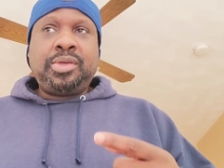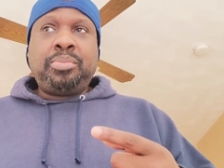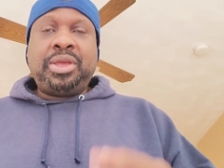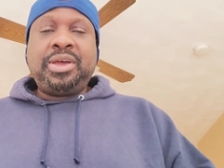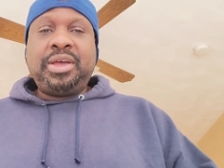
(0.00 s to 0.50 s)

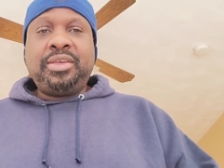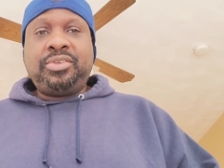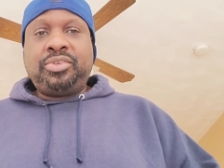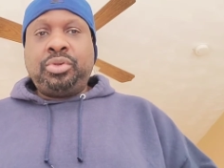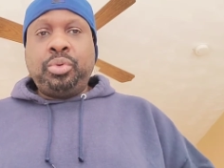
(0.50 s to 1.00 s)

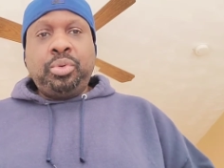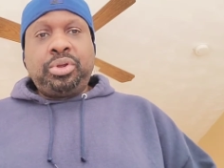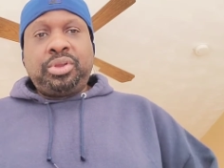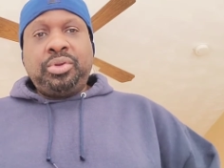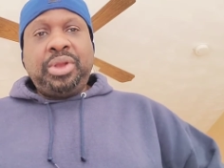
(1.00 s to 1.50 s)
because you
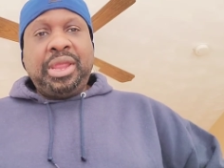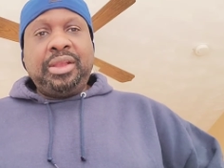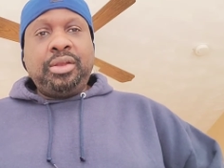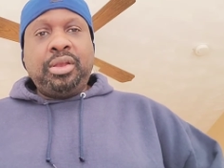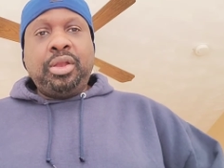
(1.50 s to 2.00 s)
you
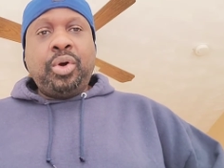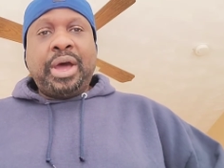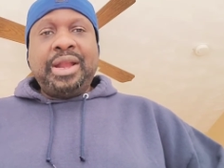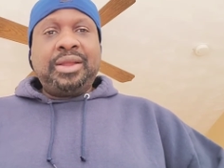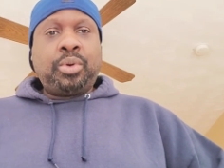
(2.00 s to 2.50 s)
didn't know
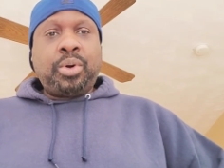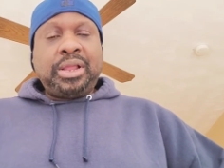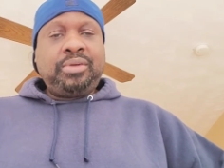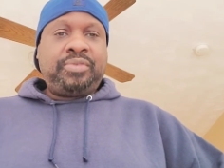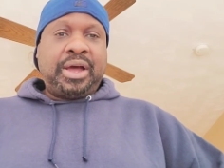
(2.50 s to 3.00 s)
how to
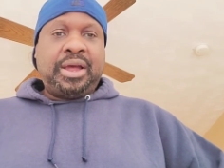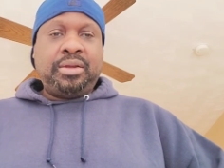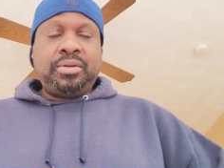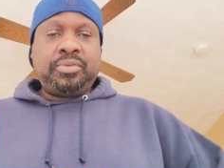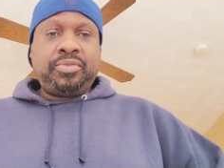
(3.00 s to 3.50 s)
qualify
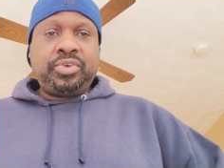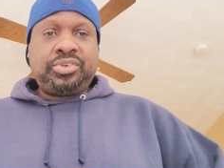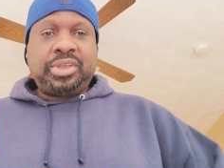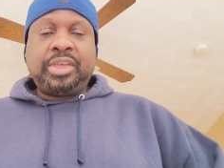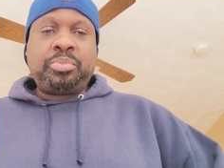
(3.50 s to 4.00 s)
for
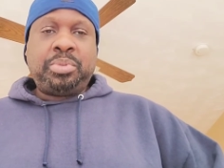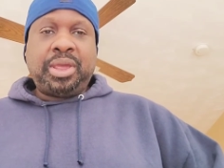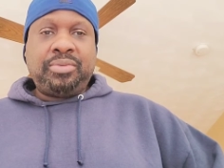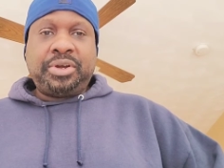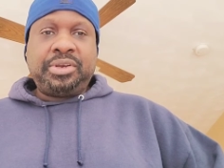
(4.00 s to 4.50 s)
this
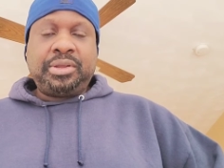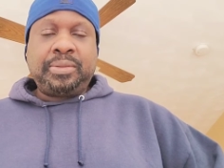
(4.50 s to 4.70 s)
SBA funding.